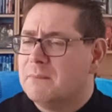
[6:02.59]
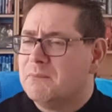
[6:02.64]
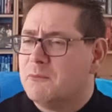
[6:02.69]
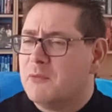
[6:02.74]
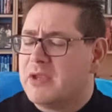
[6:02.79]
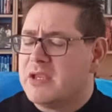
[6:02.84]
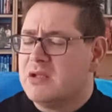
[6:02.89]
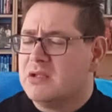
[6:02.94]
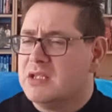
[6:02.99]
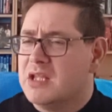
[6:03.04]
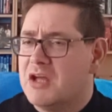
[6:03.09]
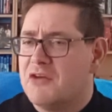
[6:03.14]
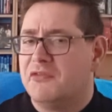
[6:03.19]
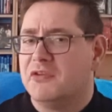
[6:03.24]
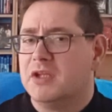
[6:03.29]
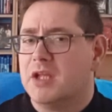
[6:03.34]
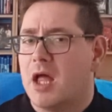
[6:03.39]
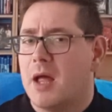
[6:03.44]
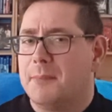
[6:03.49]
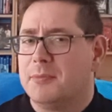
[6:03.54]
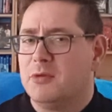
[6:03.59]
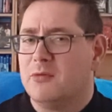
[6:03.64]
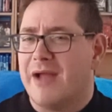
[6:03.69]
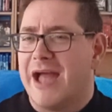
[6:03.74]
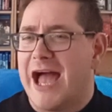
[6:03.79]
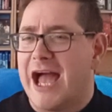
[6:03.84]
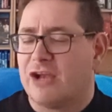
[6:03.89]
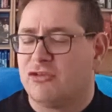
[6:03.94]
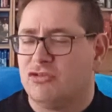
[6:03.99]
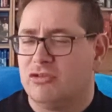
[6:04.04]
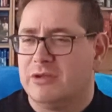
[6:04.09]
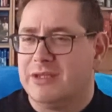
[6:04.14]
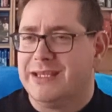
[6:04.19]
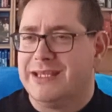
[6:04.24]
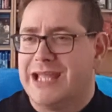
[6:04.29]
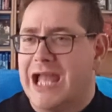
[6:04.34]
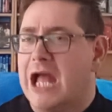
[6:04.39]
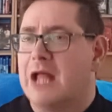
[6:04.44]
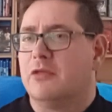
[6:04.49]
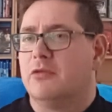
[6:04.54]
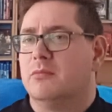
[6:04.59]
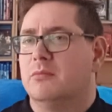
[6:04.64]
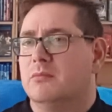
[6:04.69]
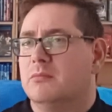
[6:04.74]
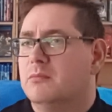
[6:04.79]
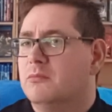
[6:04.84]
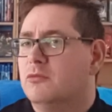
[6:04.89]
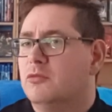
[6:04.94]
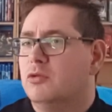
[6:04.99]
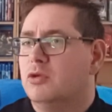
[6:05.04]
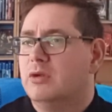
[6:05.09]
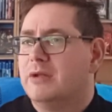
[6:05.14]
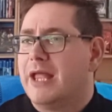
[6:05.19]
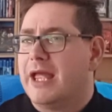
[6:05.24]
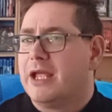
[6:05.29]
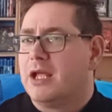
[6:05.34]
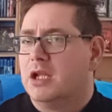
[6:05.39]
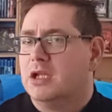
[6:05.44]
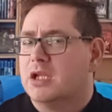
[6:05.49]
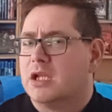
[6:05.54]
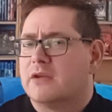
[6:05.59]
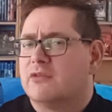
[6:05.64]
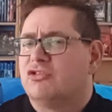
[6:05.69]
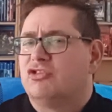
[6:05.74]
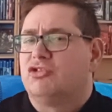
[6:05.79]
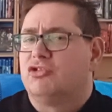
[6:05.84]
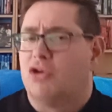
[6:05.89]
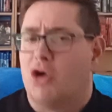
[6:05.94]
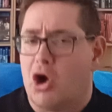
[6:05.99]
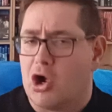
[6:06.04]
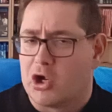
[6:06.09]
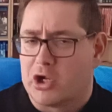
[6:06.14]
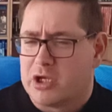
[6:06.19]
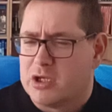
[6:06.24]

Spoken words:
when you level up, you actually get like a lot of stronger.